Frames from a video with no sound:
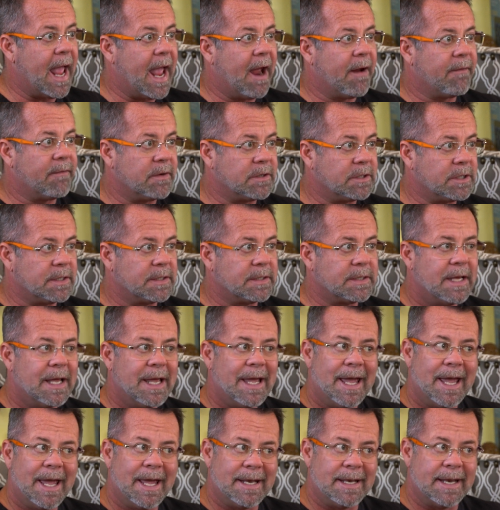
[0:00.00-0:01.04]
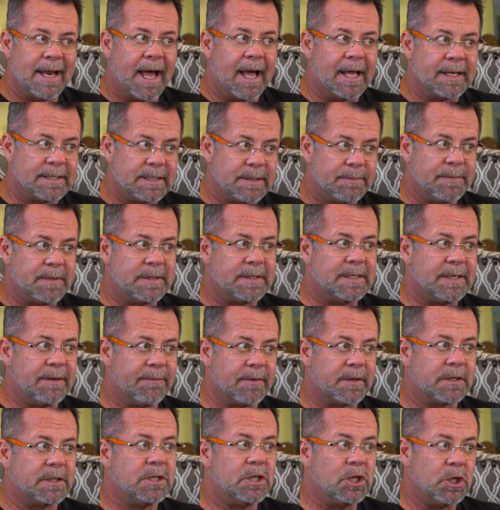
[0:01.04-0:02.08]
averages and not
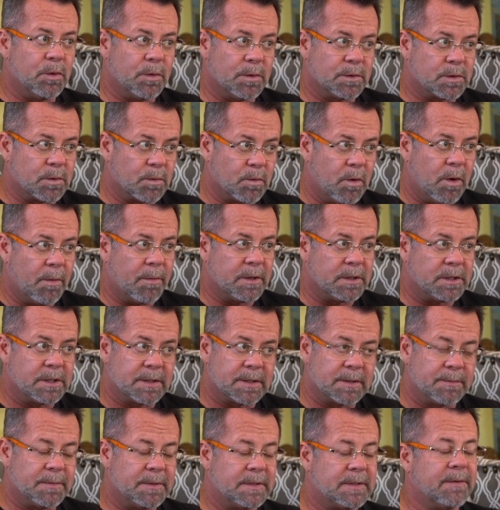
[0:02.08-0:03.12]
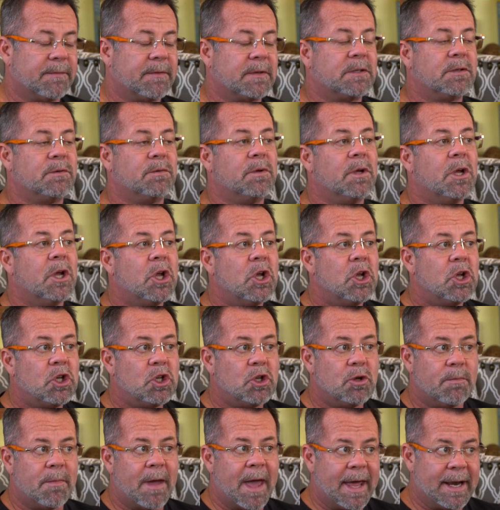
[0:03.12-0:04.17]
specific to you as a woman, just specific to
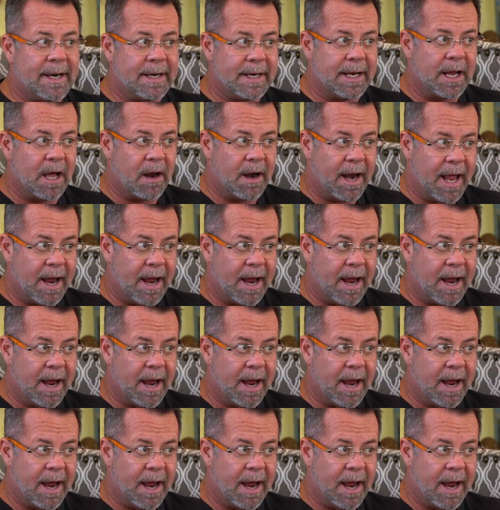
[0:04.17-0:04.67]
humanity on